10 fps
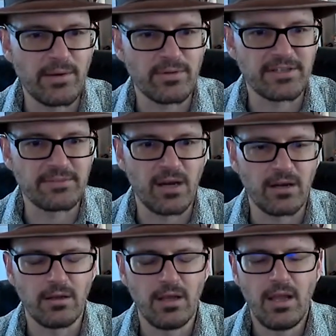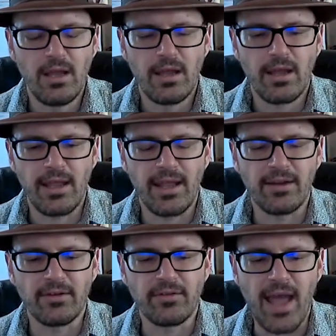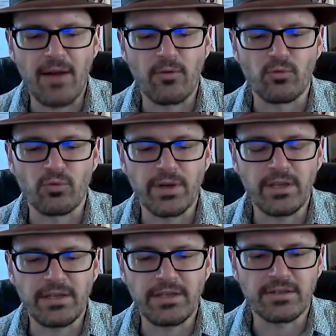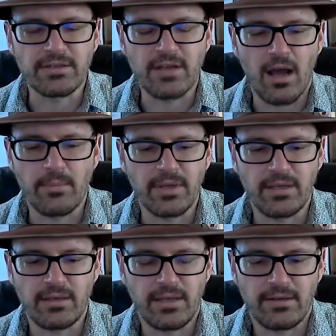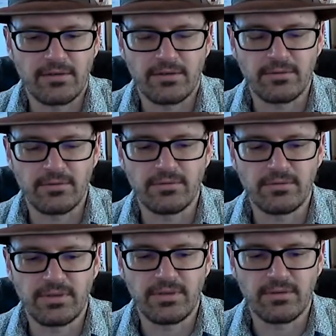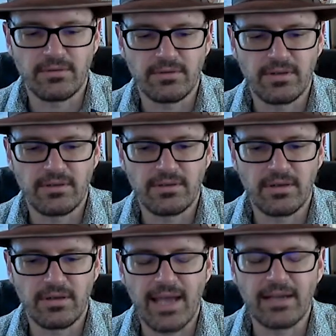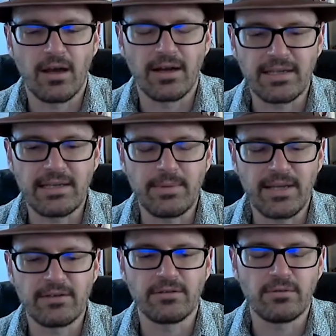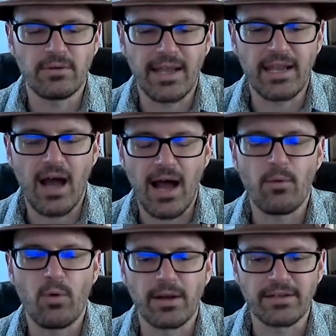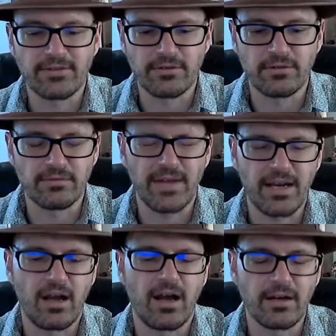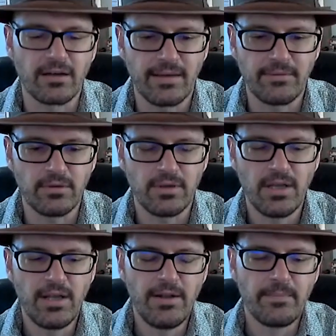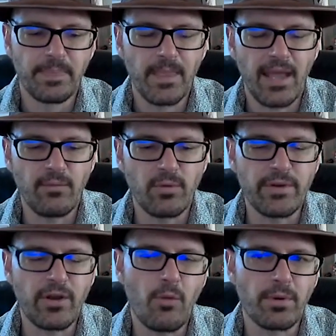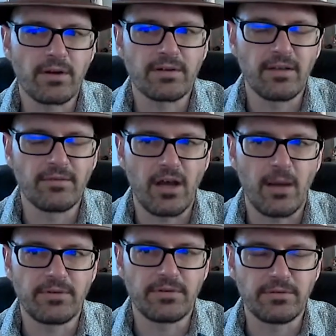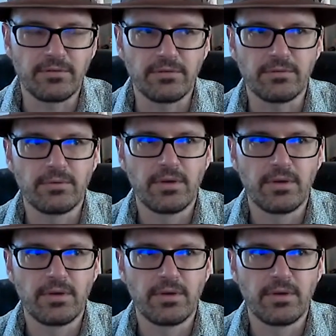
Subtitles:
with a smile. And that really just got me into, headlong deep into, hey, I want to serve at a higher level. And when we open ourselves up to